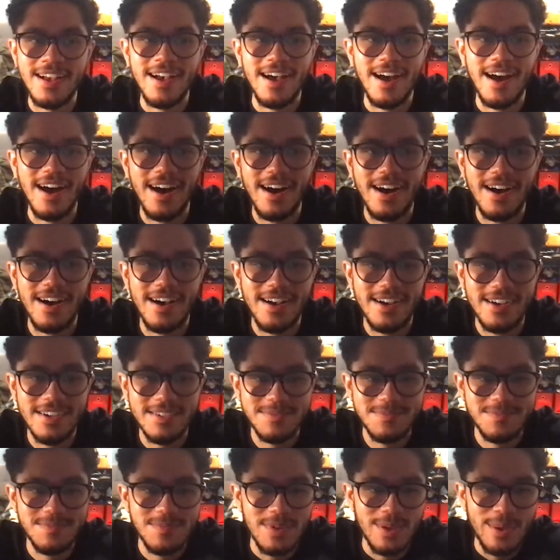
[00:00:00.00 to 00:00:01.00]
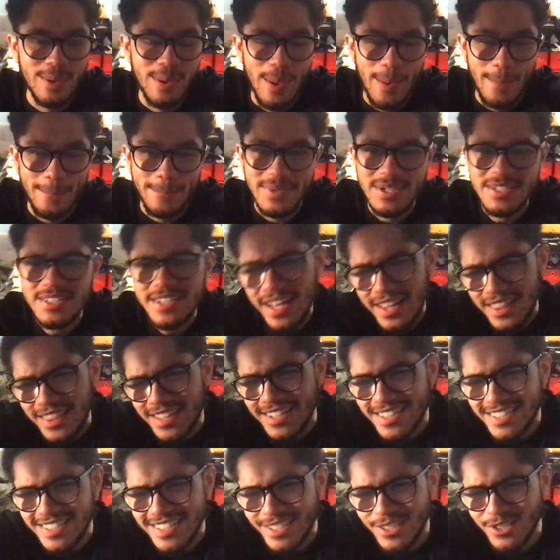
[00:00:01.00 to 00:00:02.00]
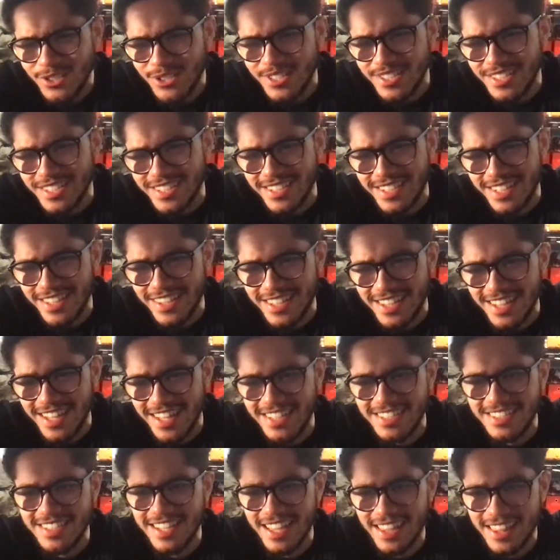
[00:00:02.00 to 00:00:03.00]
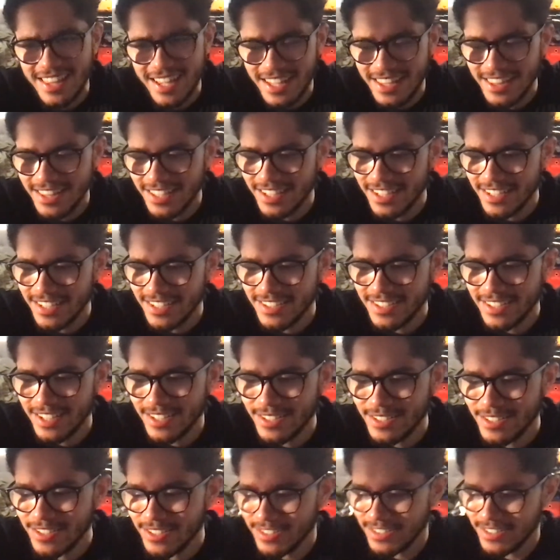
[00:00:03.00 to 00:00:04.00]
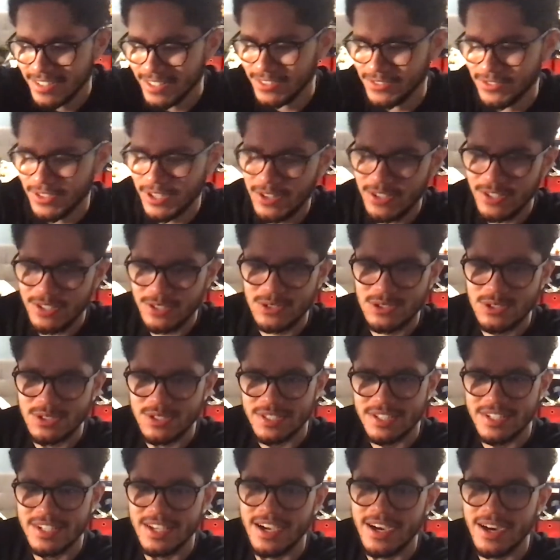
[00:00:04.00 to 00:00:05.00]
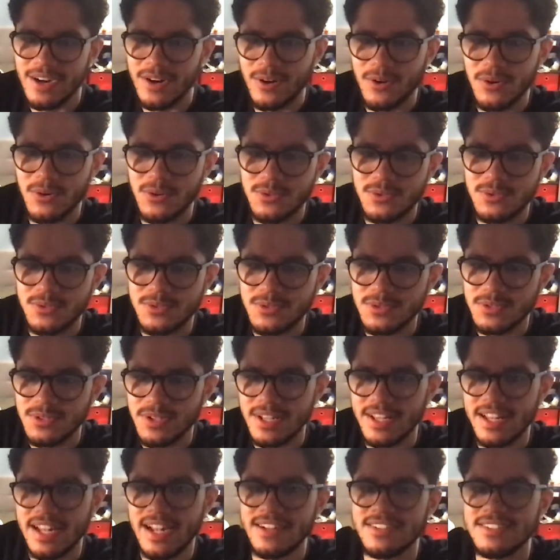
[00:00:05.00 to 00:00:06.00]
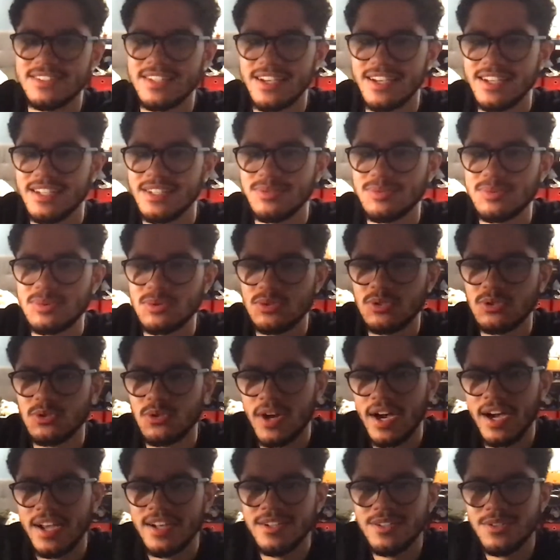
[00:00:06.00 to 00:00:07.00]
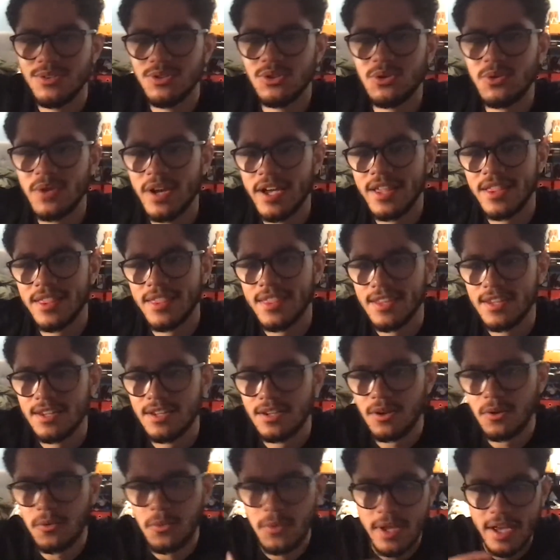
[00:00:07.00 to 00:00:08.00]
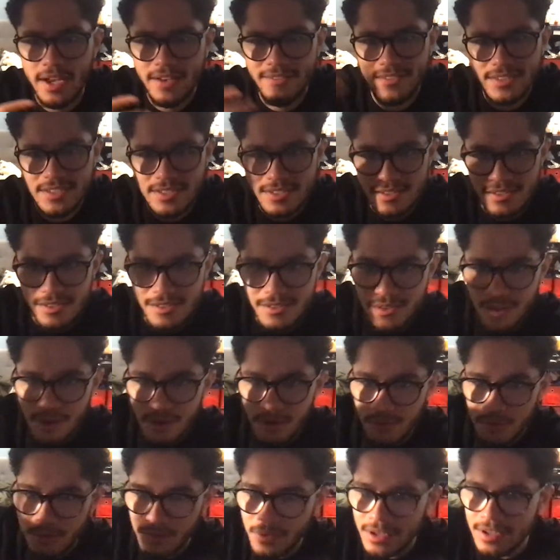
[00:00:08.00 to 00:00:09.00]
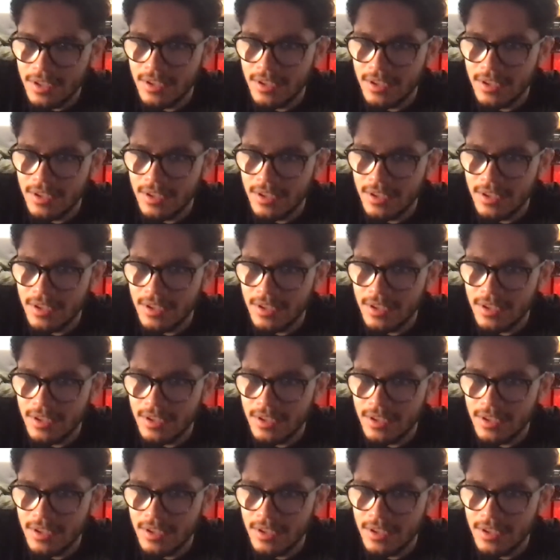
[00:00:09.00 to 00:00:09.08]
Um, but I think it's interesting nonetheless. I, I think it's it's it's very interesting how a lot of times we try to do the right thing or we have this ego,